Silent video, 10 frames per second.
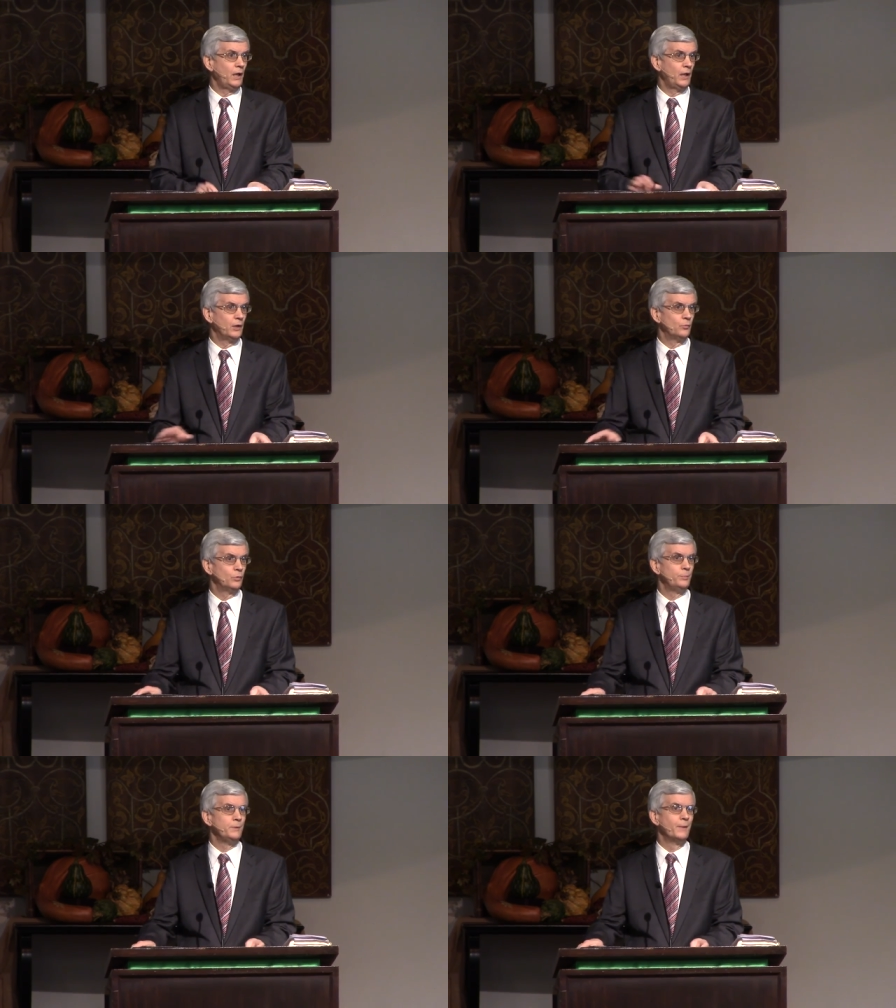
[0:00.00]
and
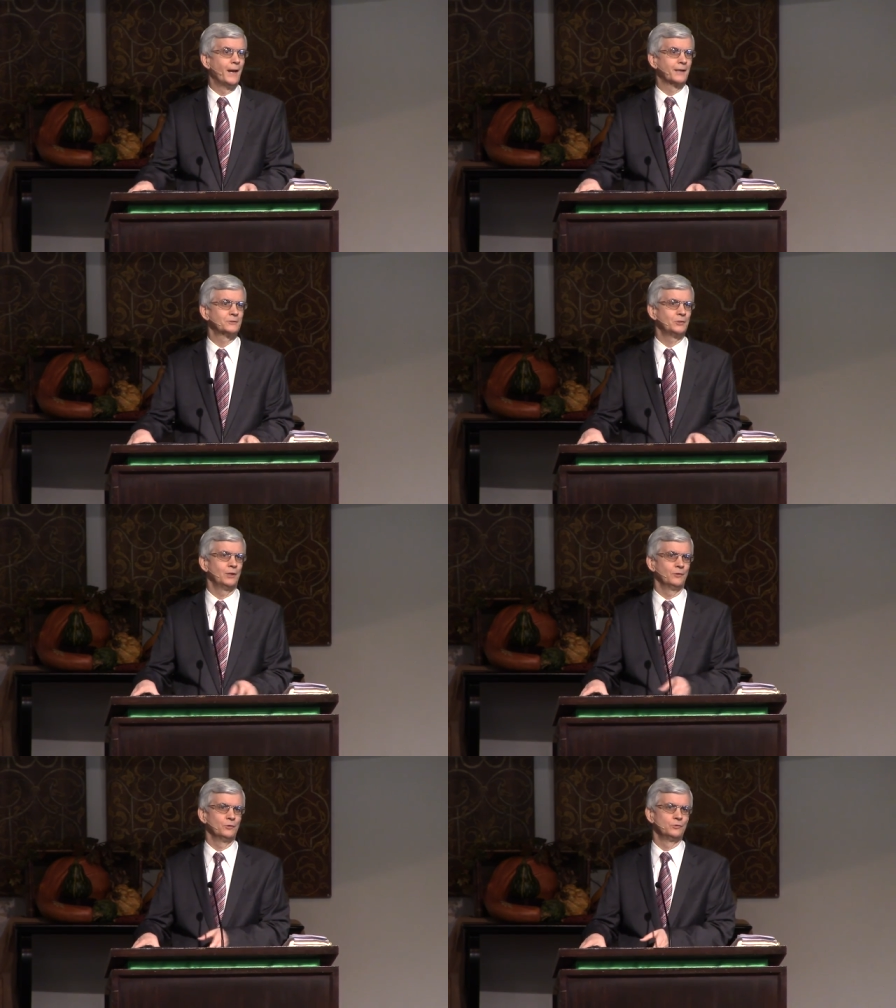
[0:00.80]
we'll be back
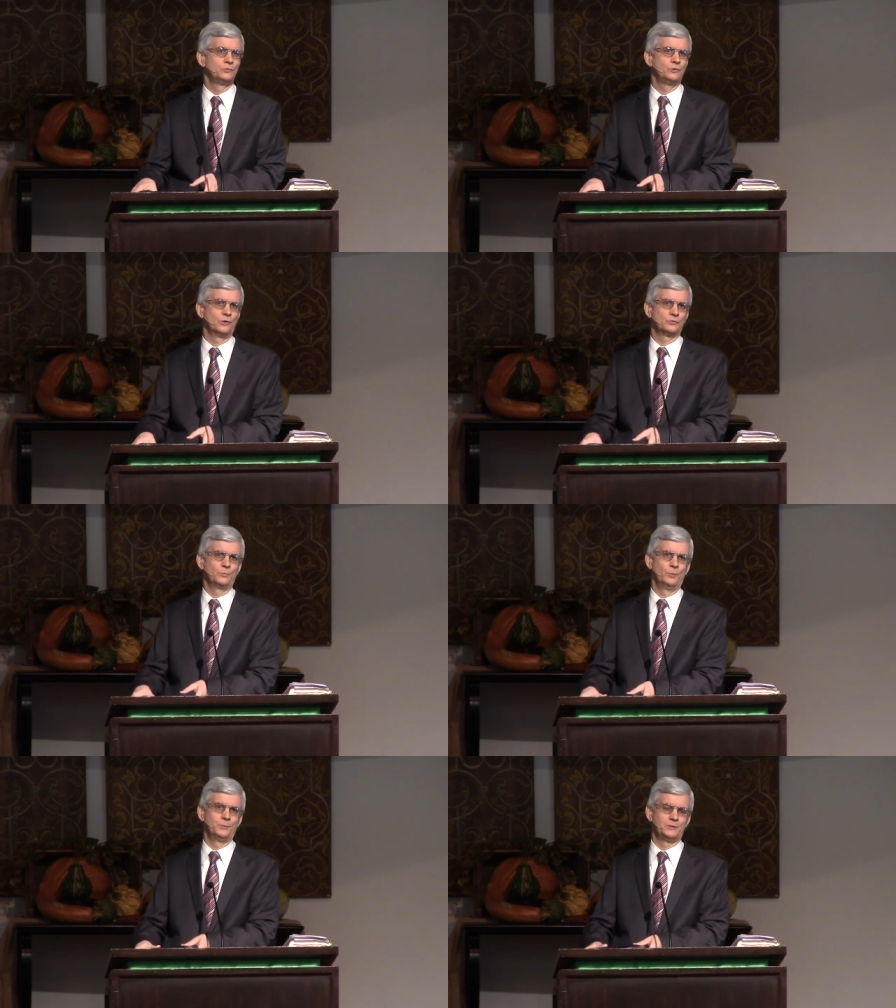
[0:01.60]
together just
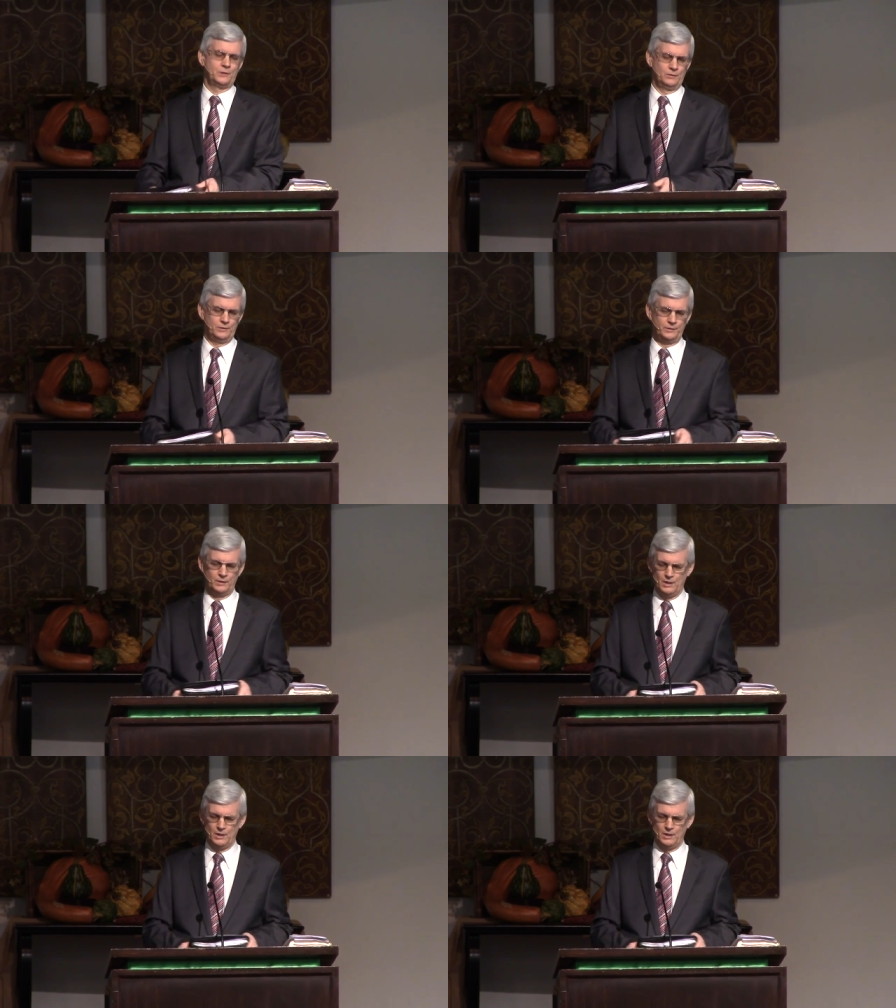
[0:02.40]
momentarily.